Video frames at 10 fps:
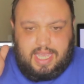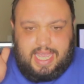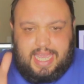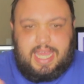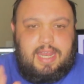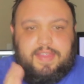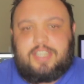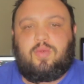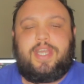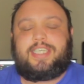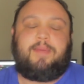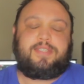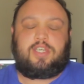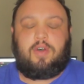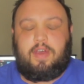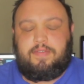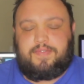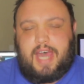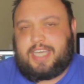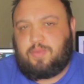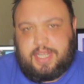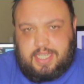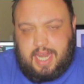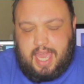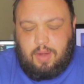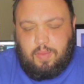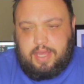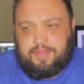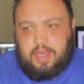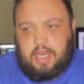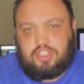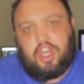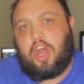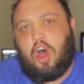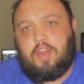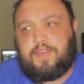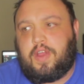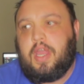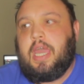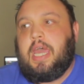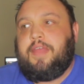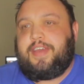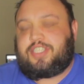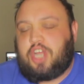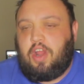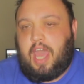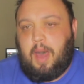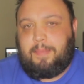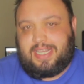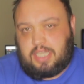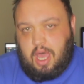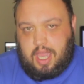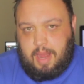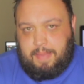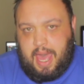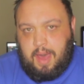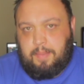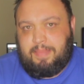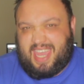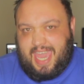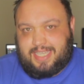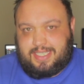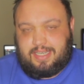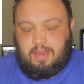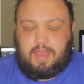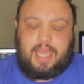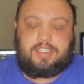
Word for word: in this week's episode of Last Week Tonight with John Oliver, they start out by talking about McKesson, okay?